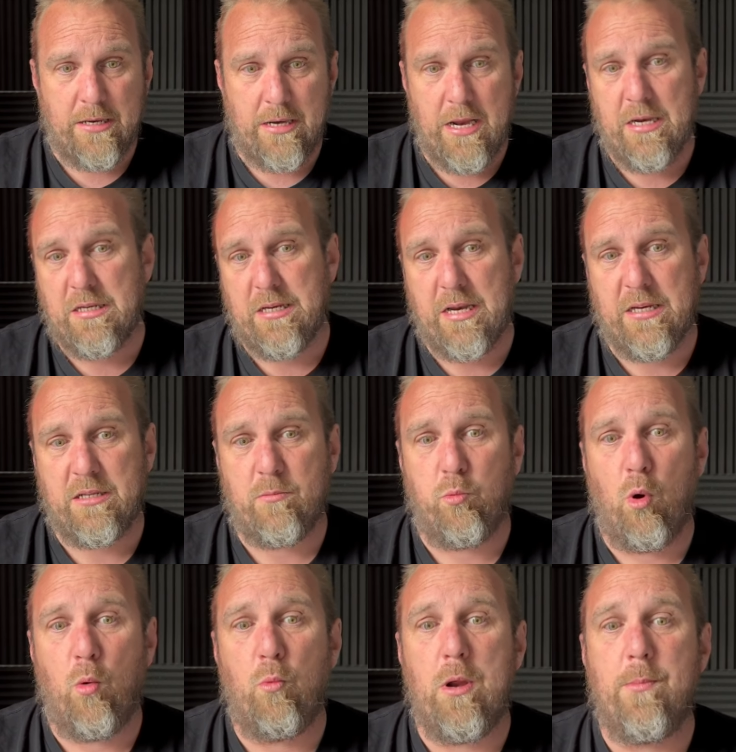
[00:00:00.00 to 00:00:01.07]
"Is this
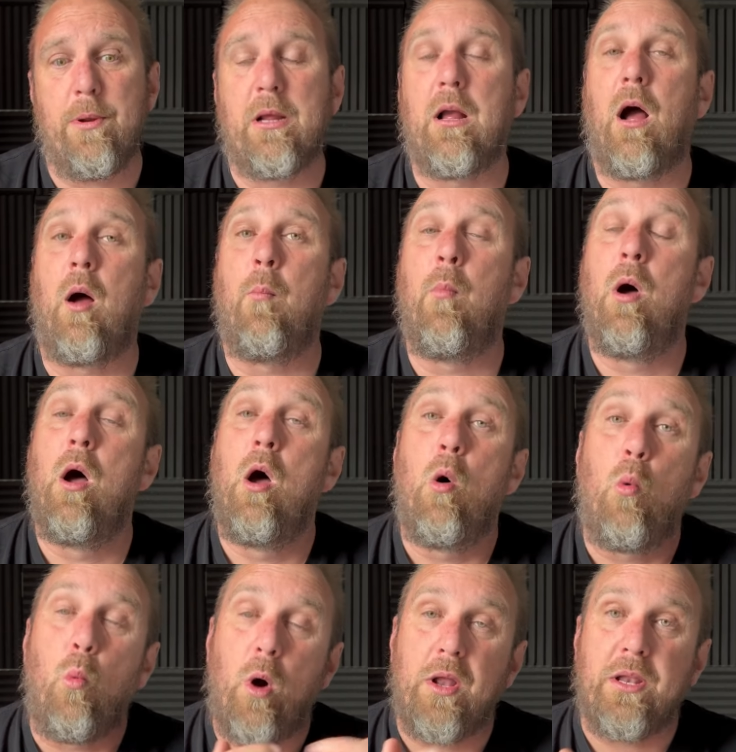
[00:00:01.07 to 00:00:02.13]
what we become?
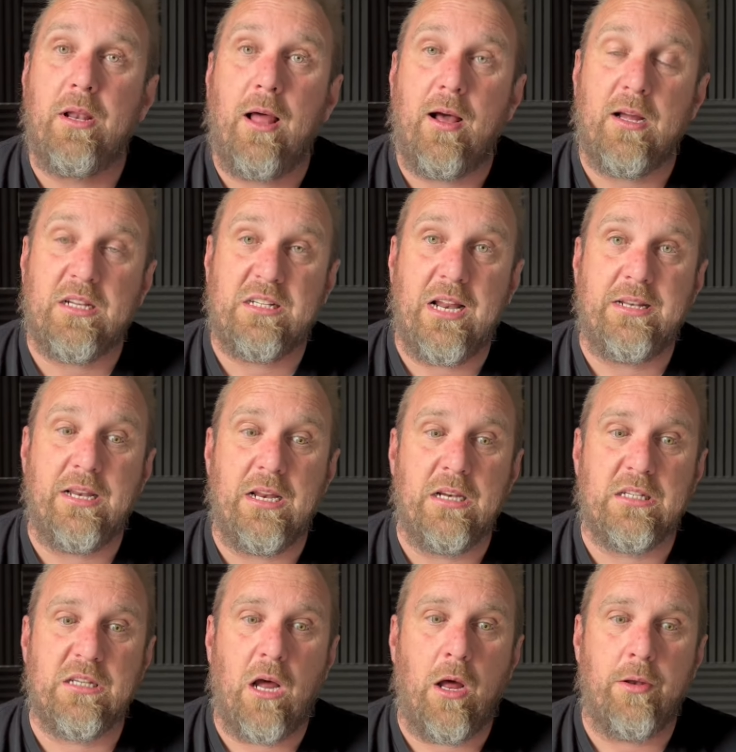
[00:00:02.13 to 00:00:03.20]
One last setting
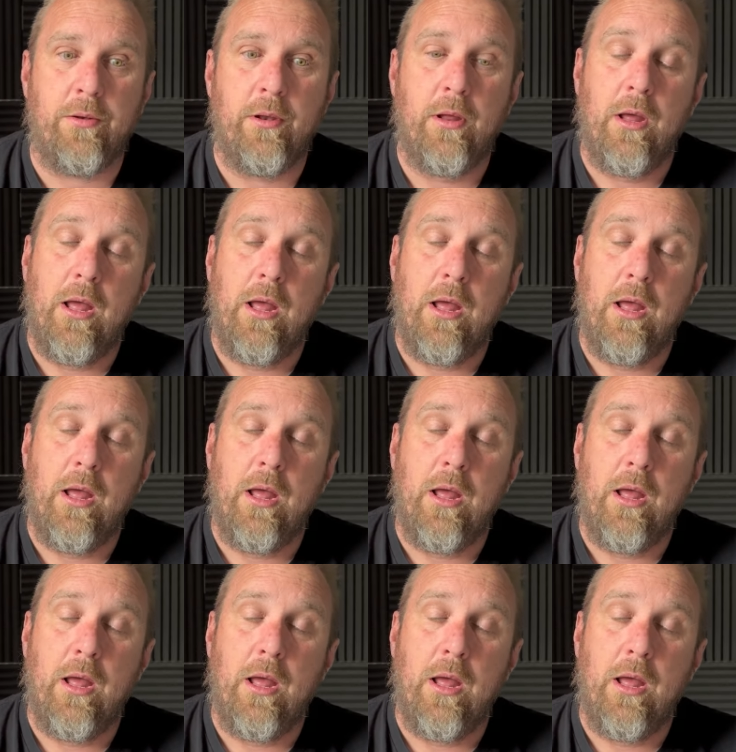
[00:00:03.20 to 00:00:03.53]
sun."